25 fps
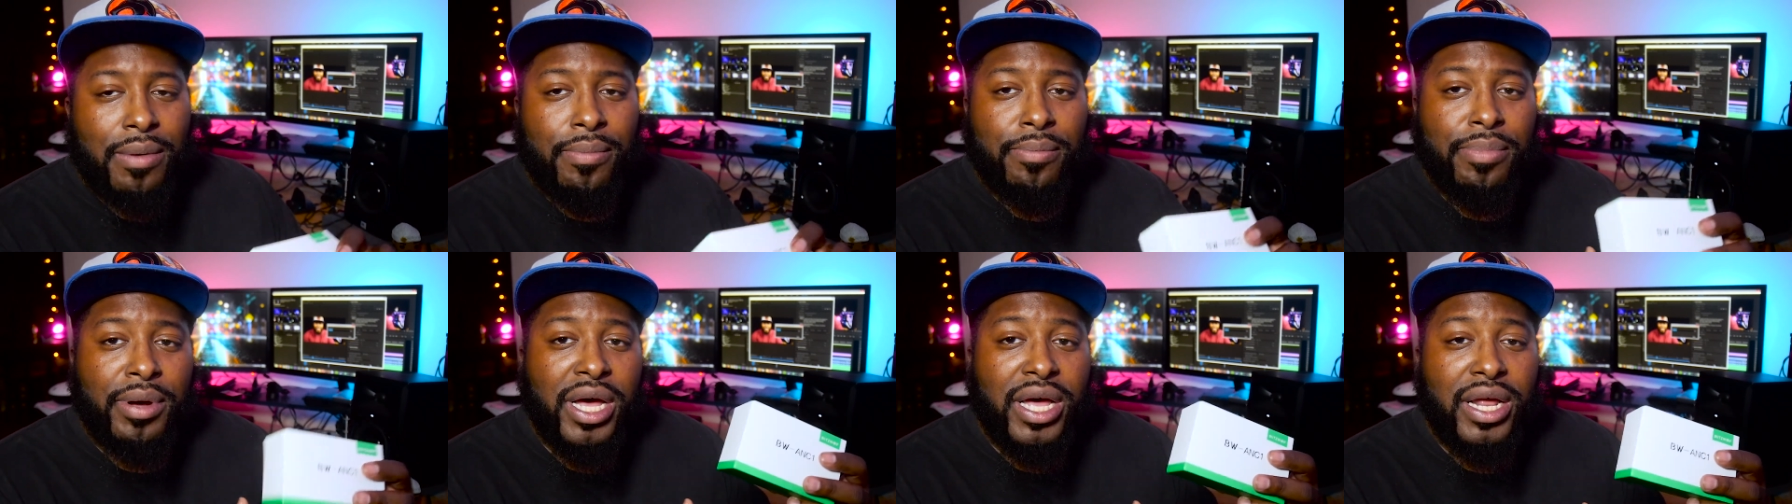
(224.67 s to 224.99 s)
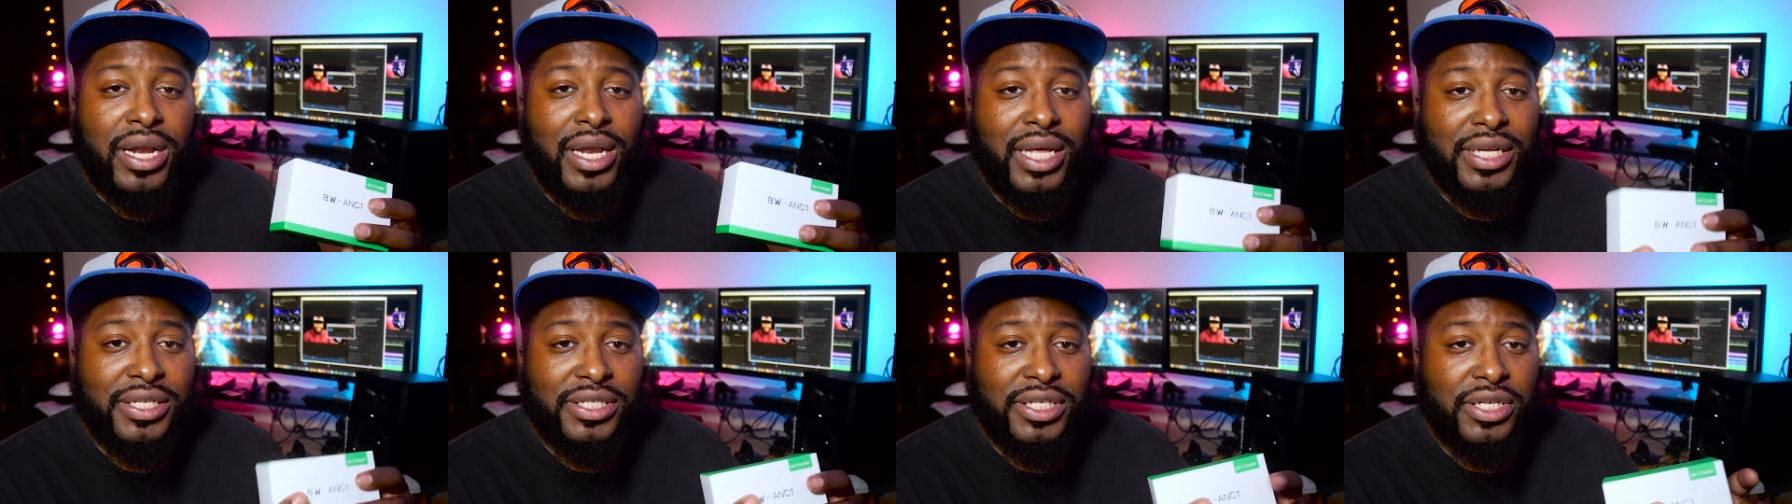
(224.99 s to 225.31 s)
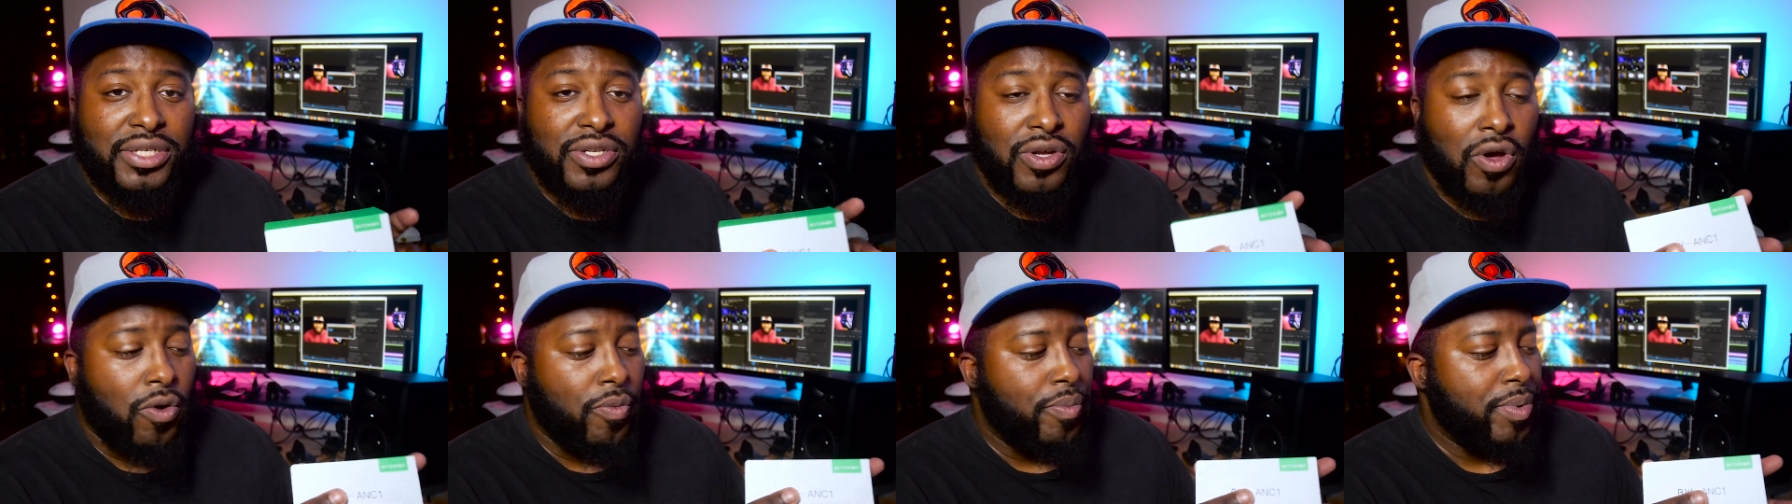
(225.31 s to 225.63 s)
but let's
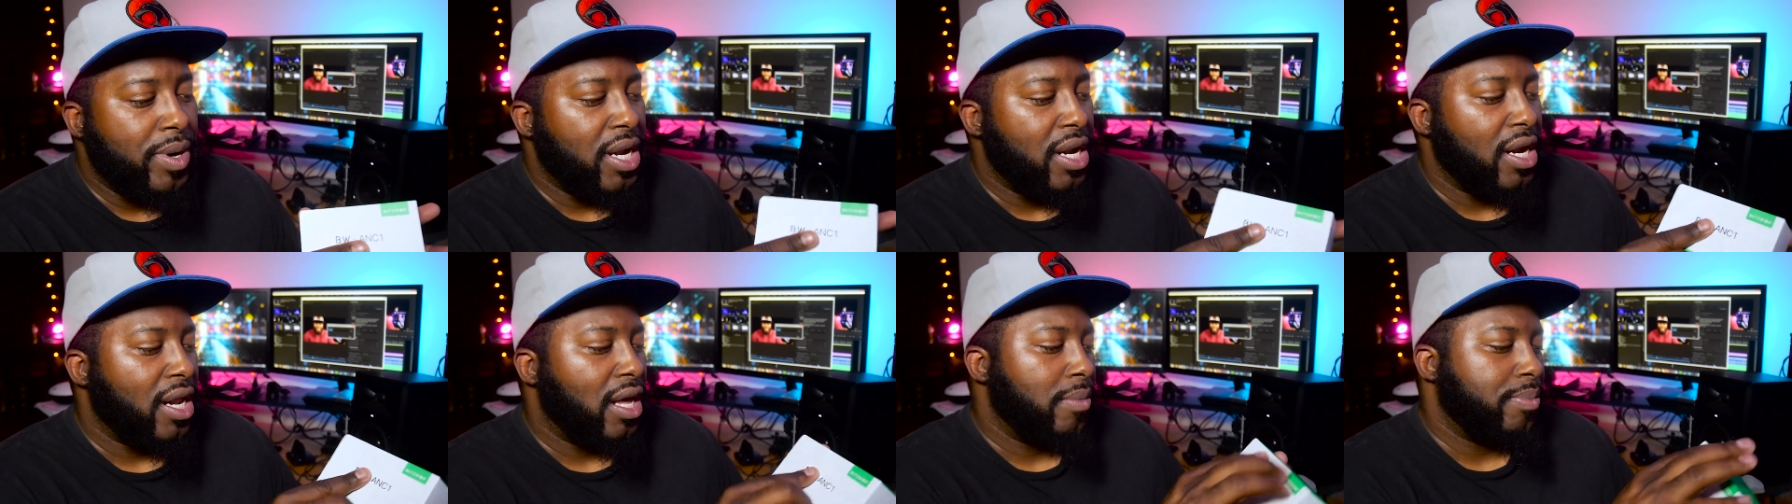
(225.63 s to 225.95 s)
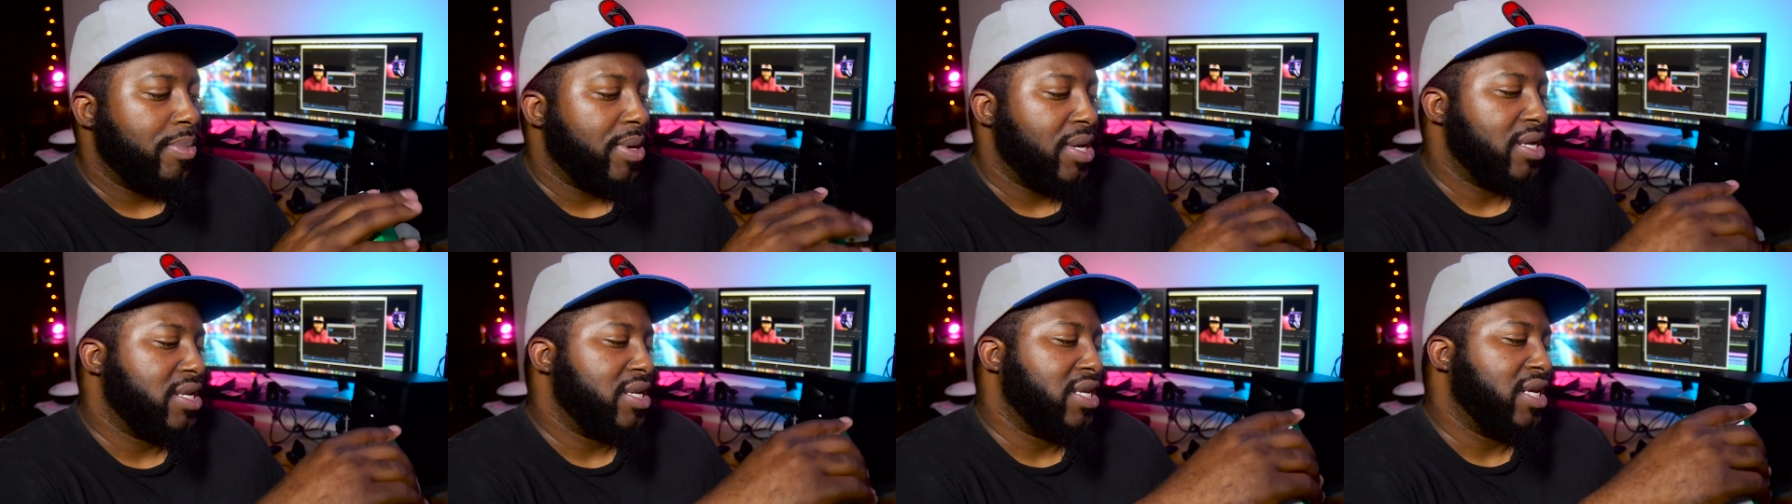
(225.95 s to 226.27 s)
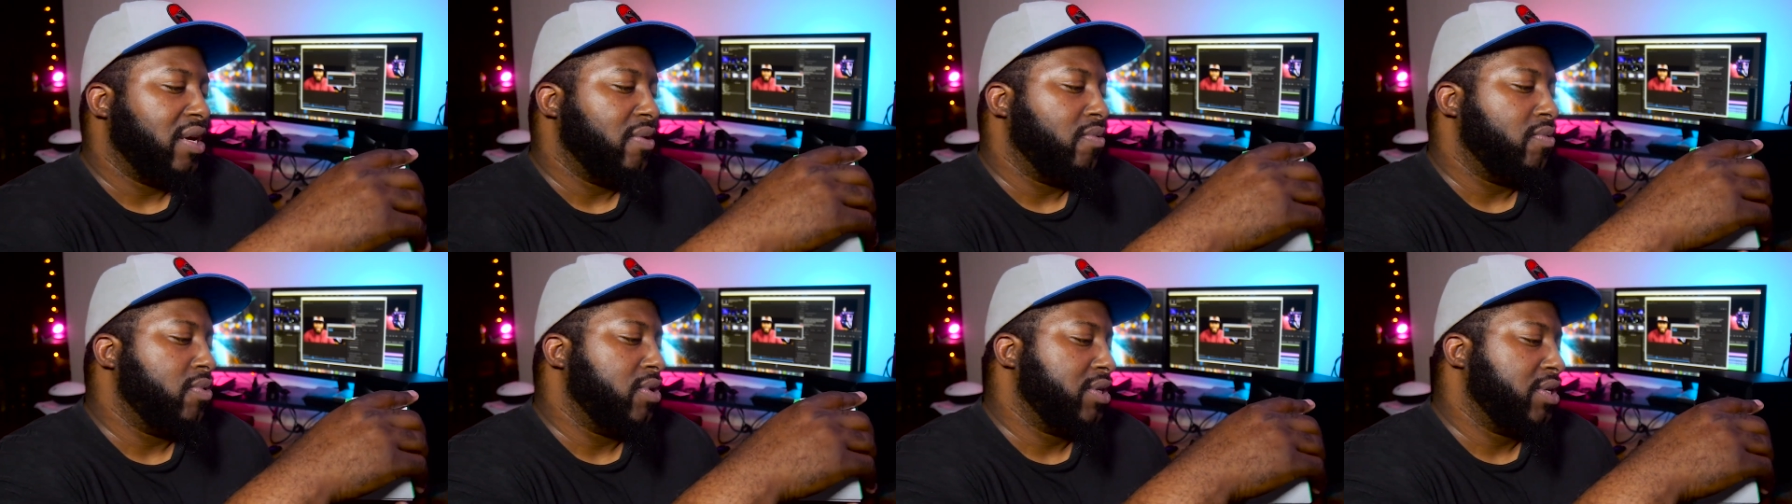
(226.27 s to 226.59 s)
just open it up and
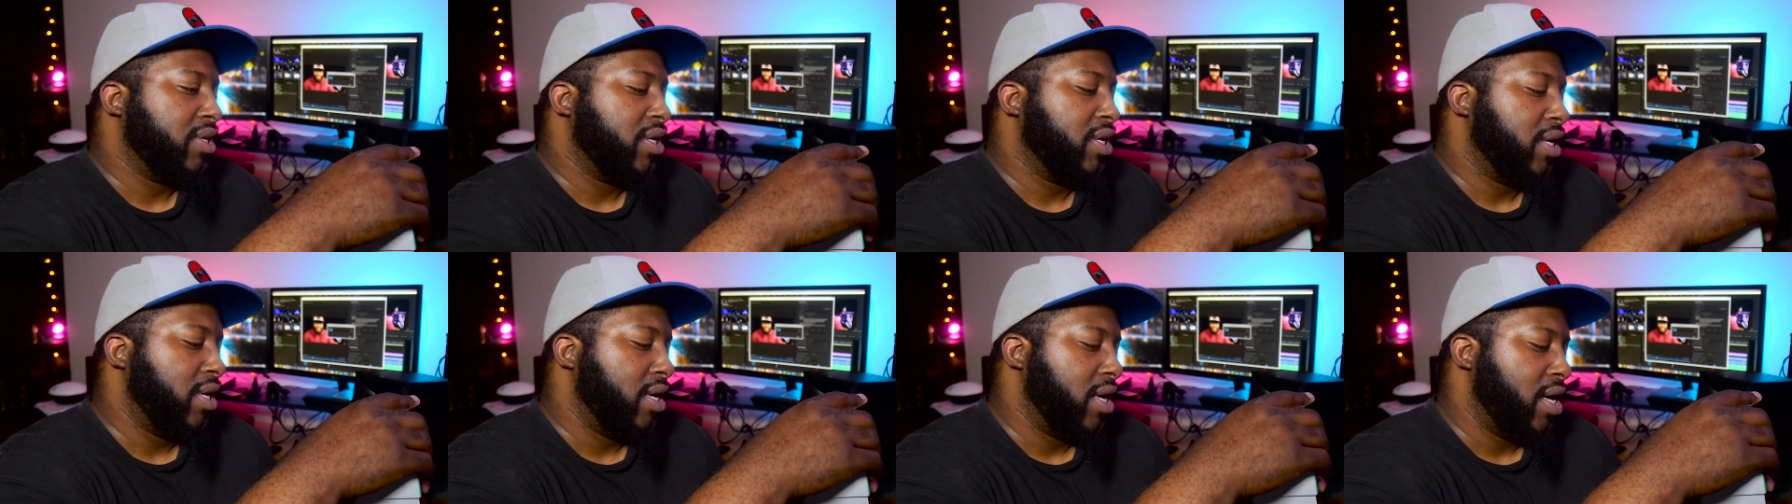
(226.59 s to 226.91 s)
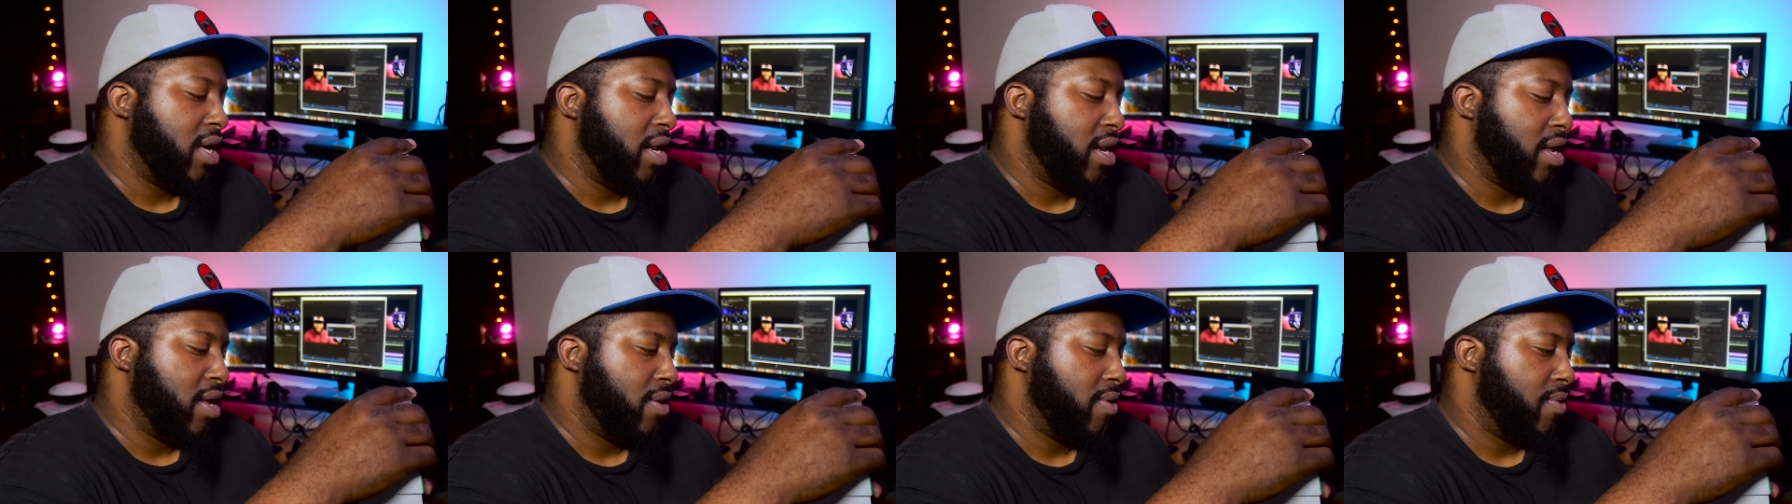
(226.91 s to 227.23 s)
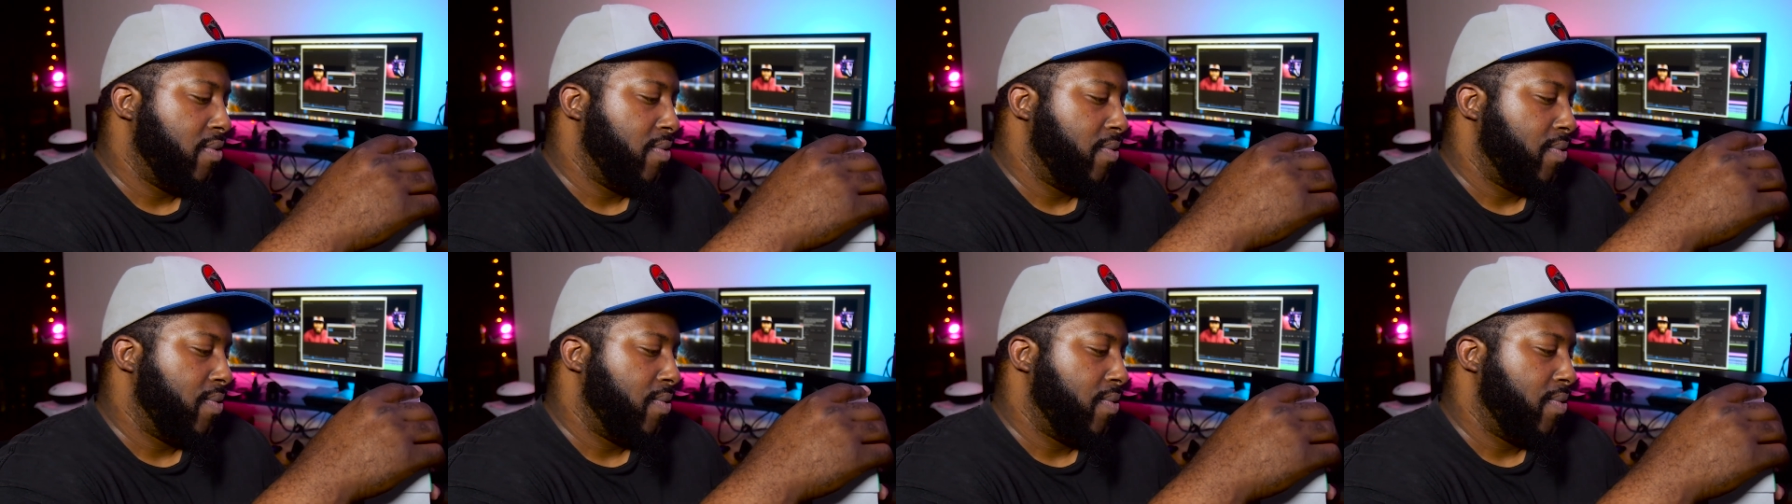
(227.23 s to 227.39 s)
see what's good.